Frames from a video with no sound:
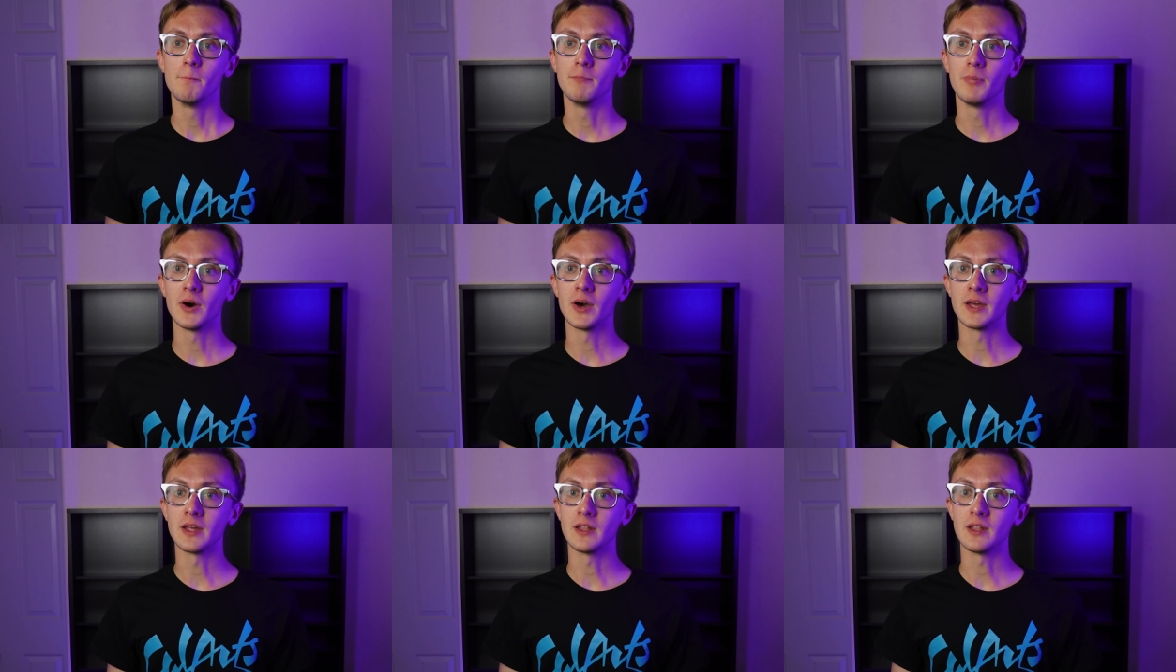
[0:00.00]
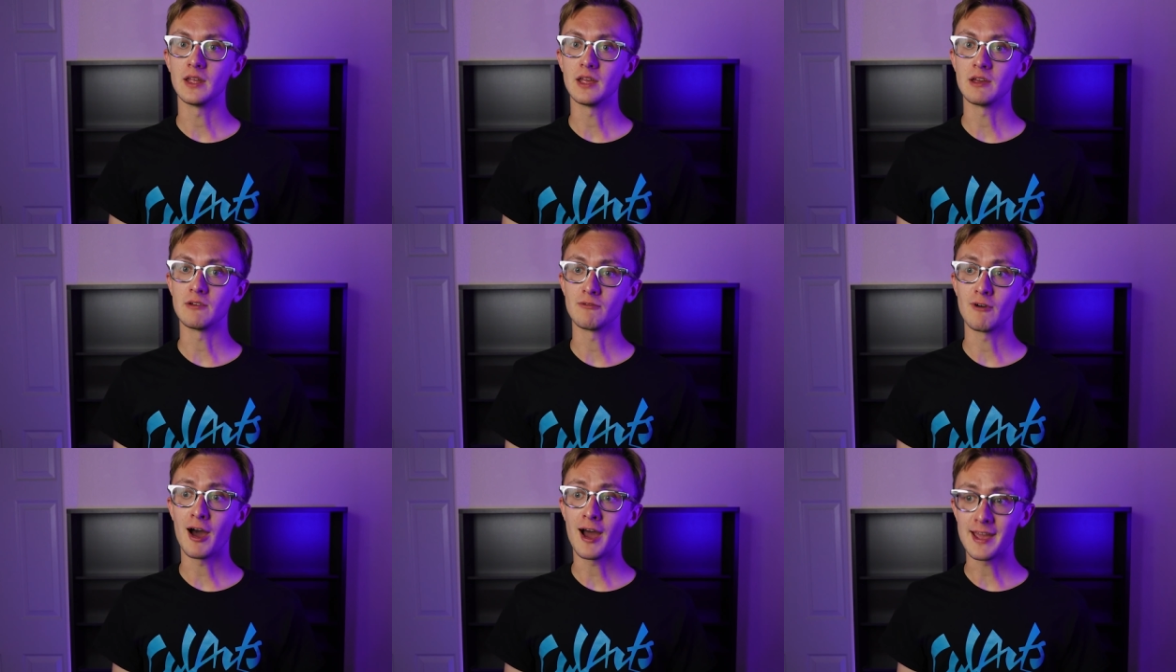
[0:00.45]
But
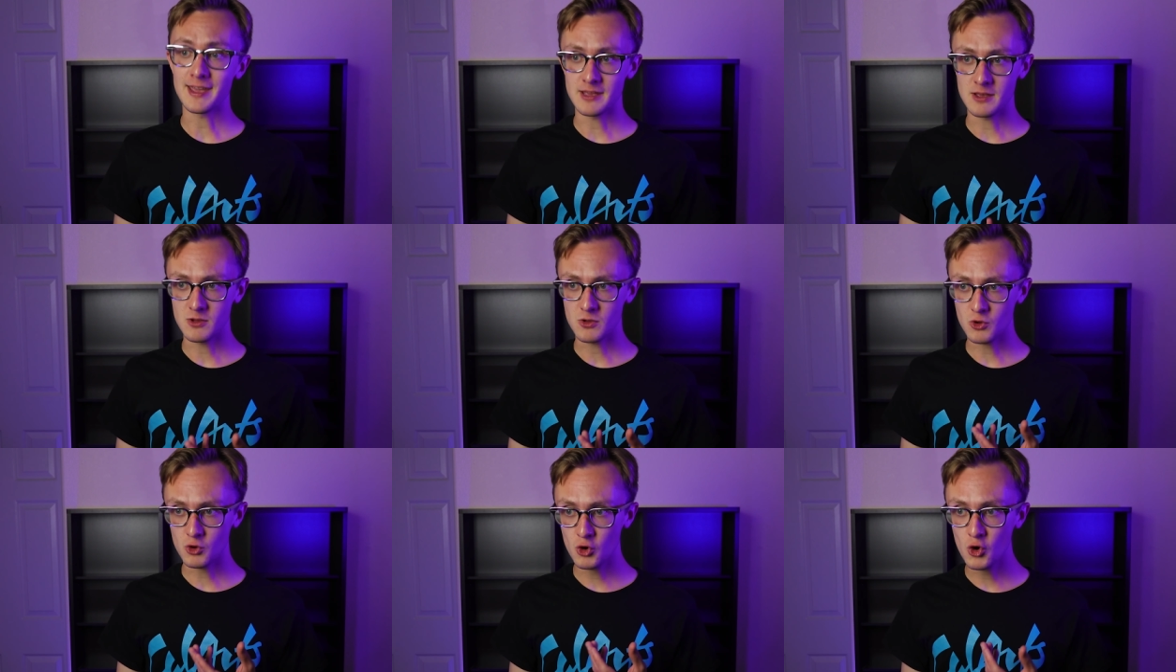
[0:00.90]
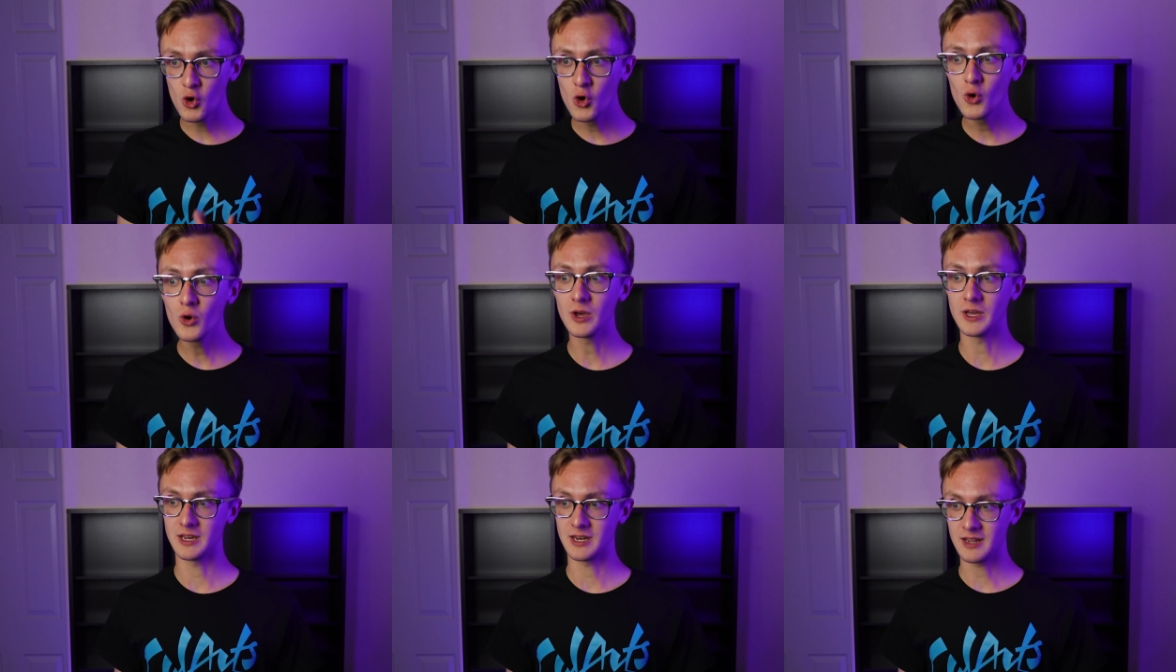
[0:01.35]
if I
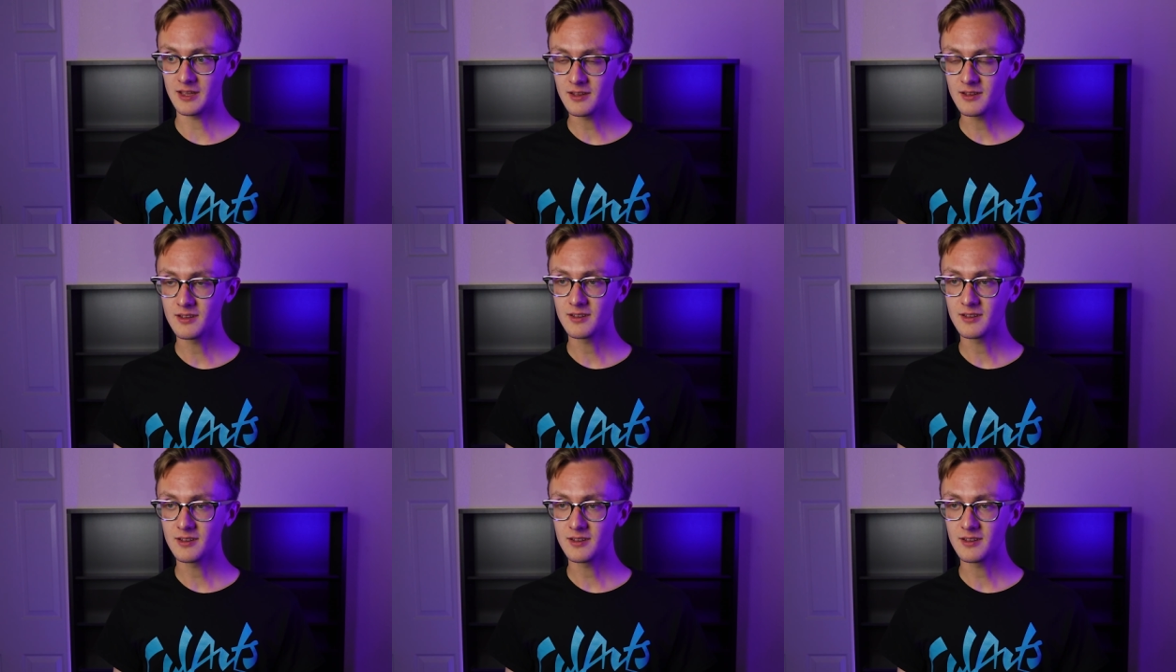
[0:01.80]
could